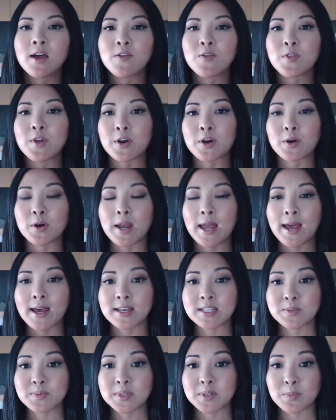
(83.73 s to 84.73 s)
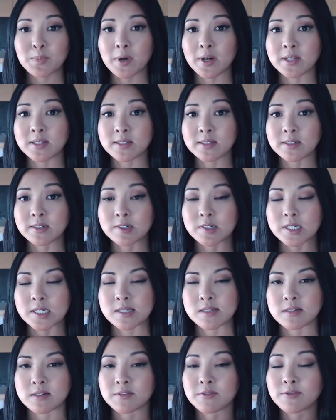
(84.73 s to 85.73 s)
There has been a price
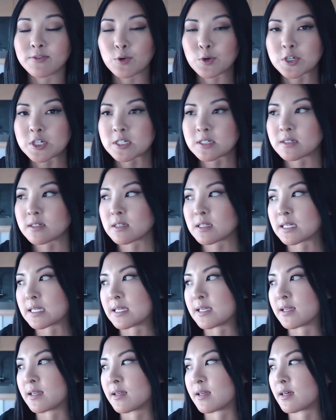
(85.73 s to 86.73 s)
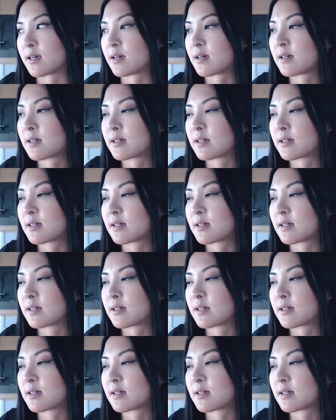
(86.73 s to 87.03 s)
increase, and unfortunately,